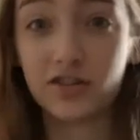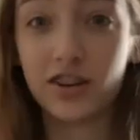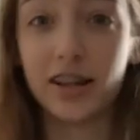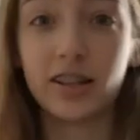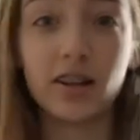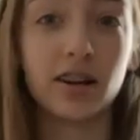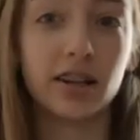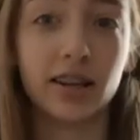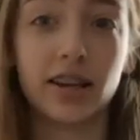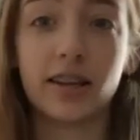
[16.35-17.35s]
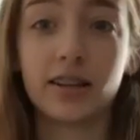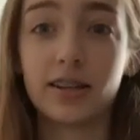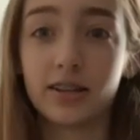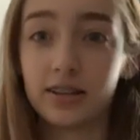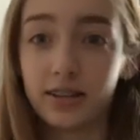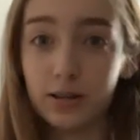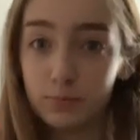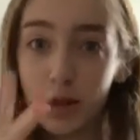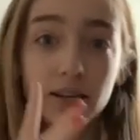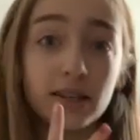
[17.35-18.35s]
I literally
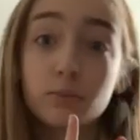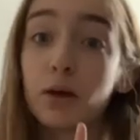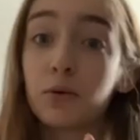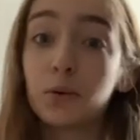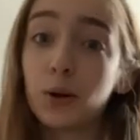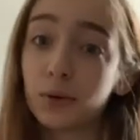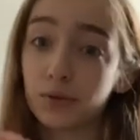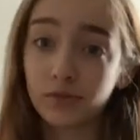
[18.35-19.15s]
painted my walls,